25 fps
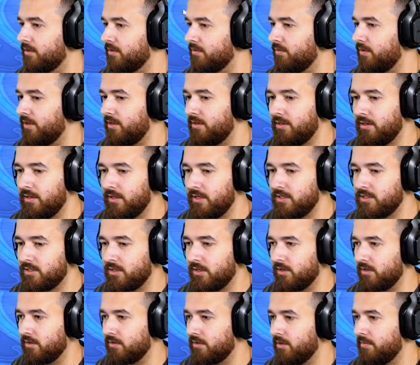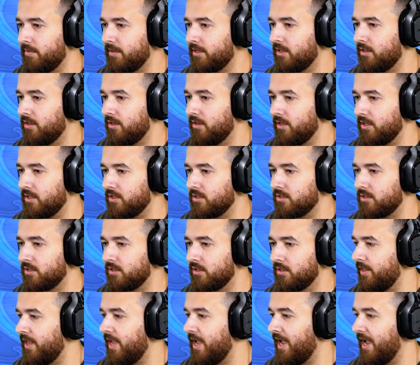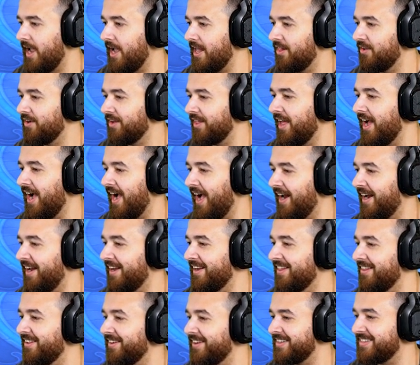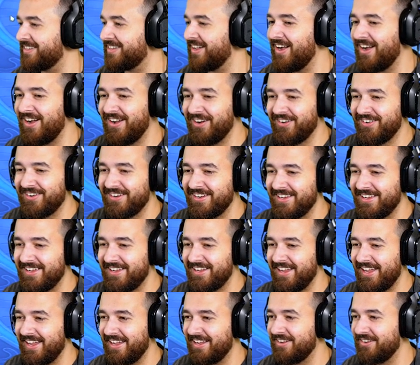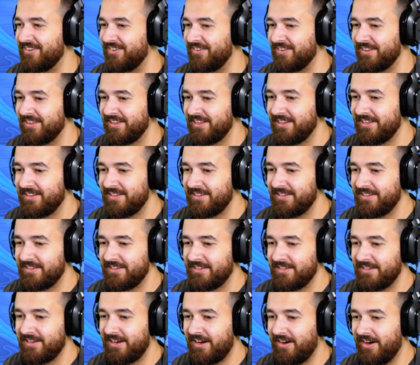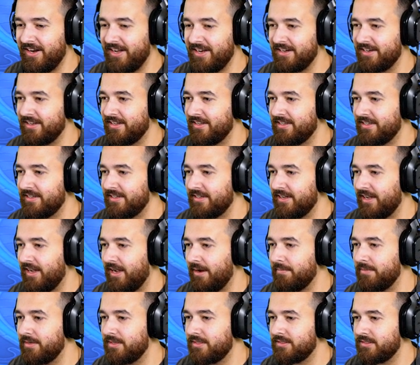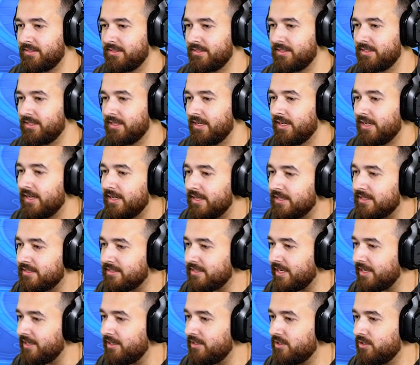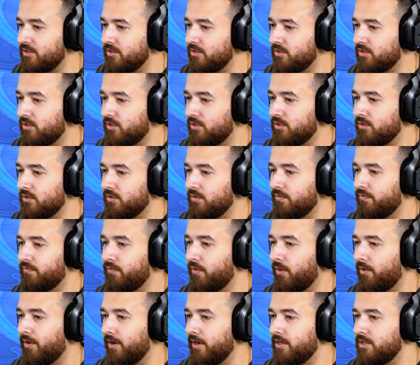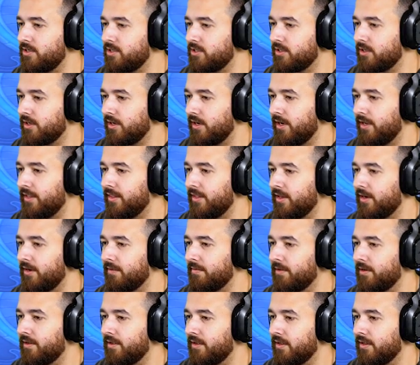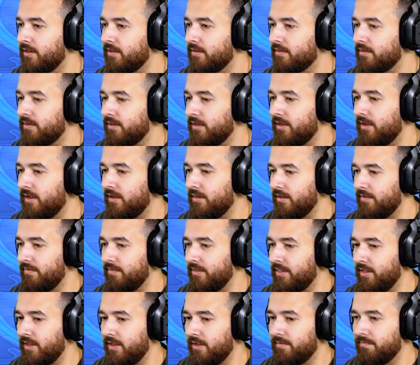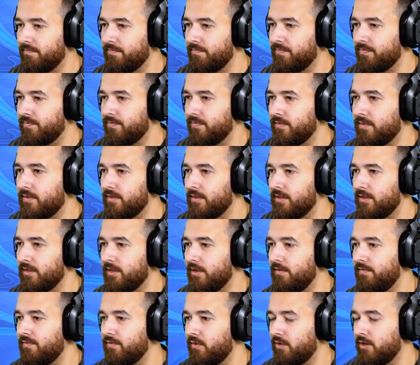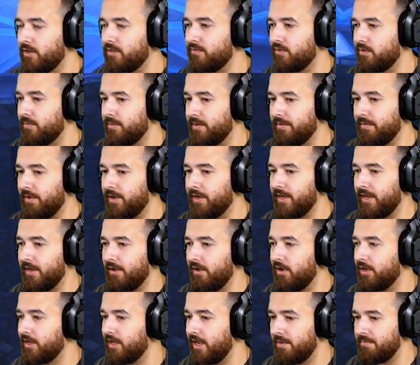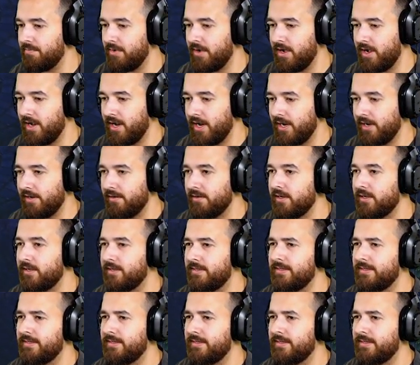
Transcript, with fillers: Where did the leash go? Go back to the leash. Yeah, look at that. look at us go. Okay, cool. All right. I'm going to say send you to forage, and then I'm going to get... Uh, I'll leave it there. Go forage for me. Okay, okay, bye.